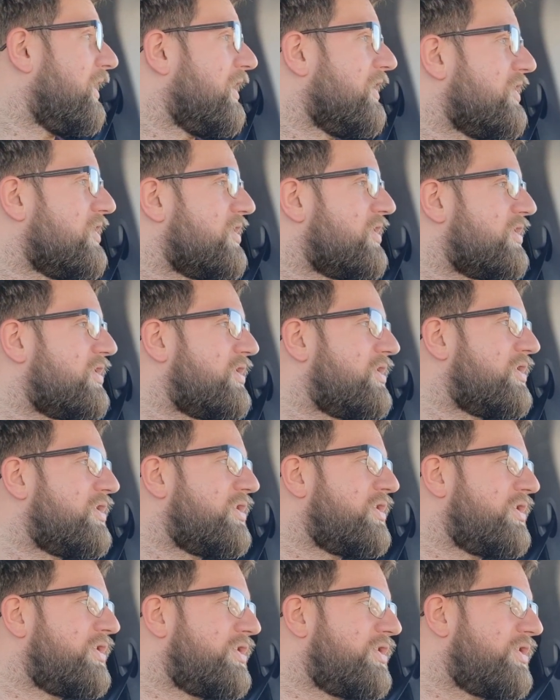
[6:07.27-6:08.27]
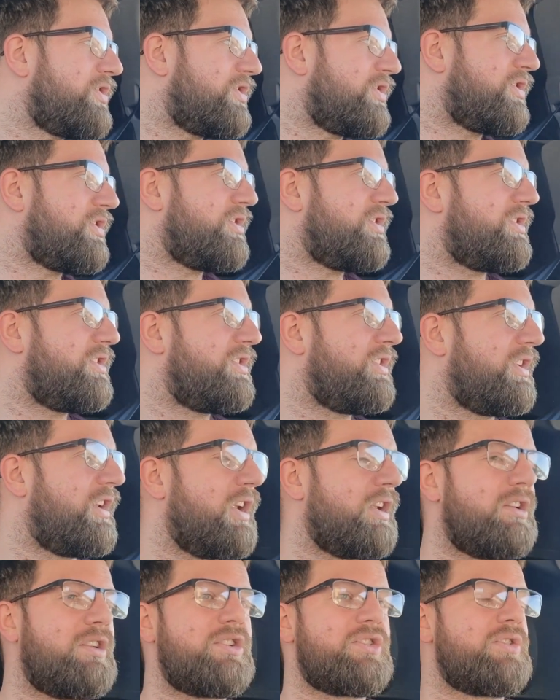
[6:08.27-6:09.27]

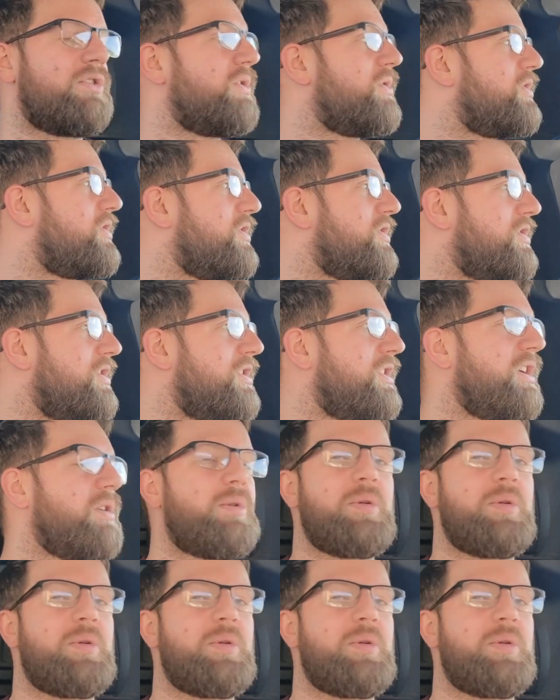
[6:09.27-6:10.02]
Still as nuts as the day we